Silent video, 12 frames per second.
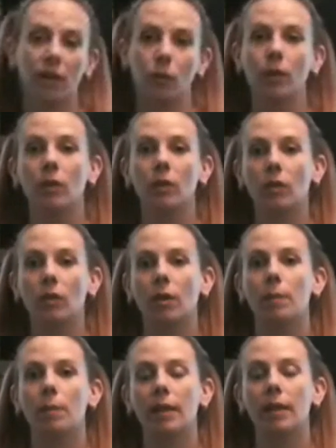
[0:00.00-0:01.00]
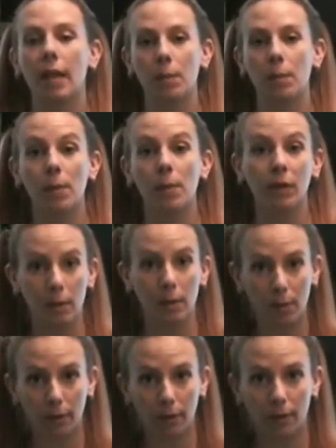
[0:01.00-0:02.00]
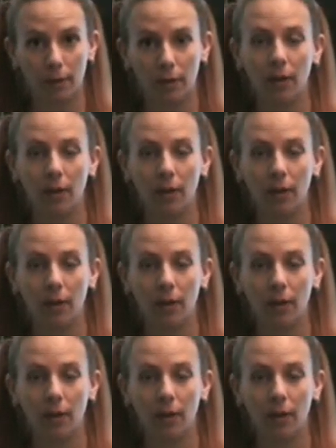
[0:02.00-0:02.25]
case, we're using a MIDI-capable keyboard.